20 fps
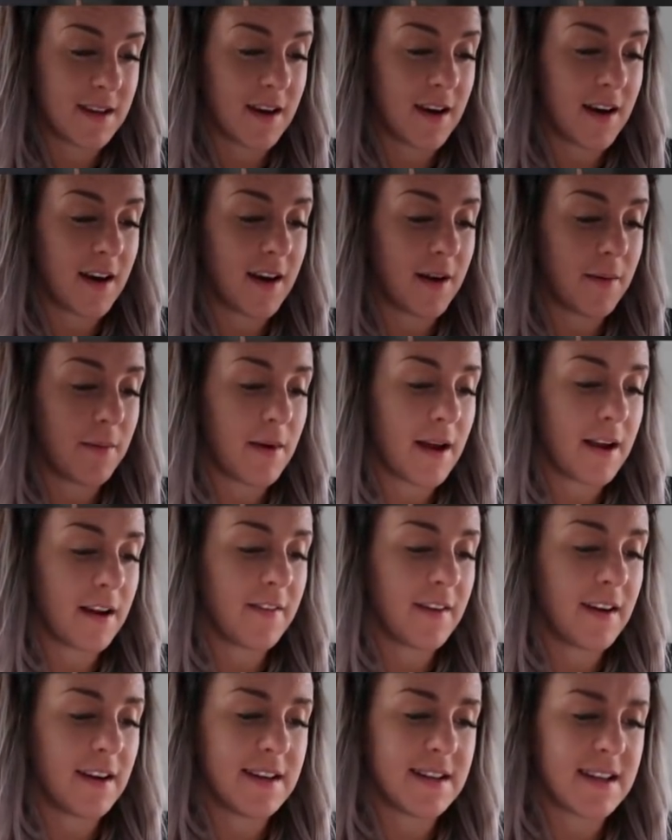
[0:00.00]
Um, and
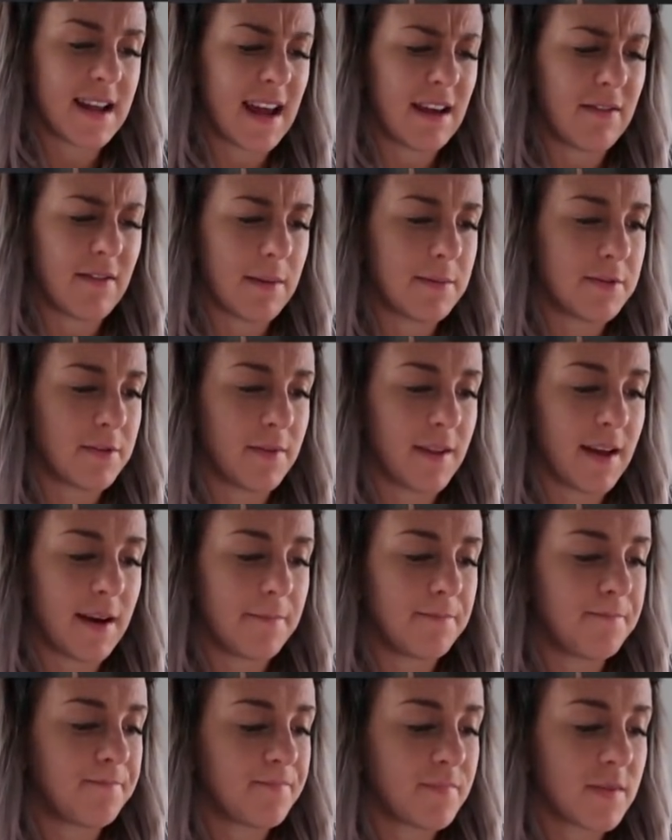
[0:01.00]
I think I did eight reps on
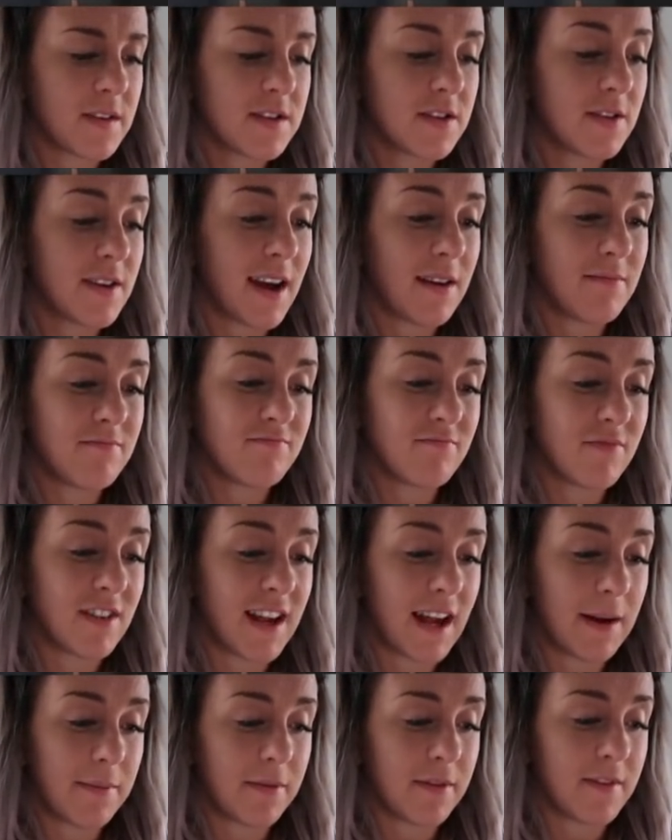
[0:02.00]
there. So yeah,
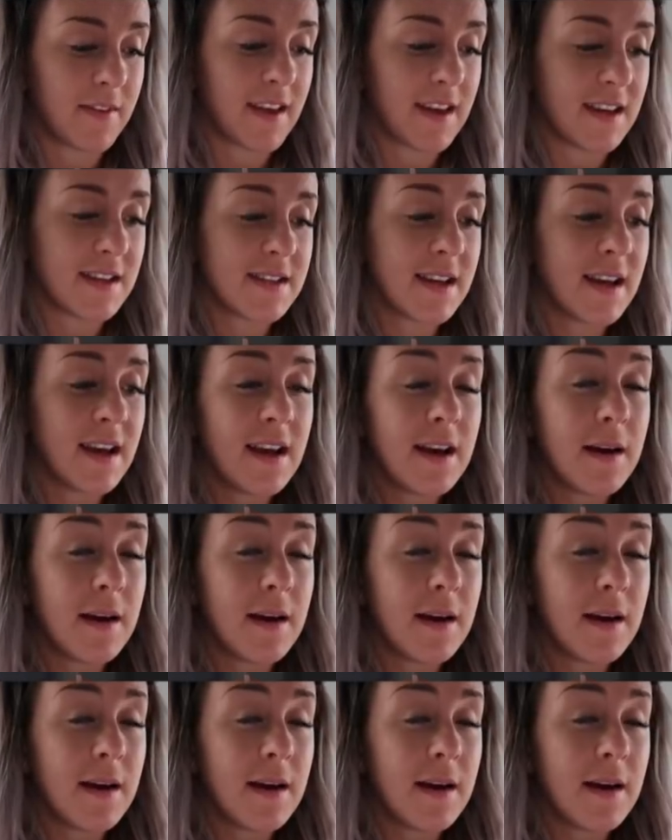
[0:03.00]
really happy with these.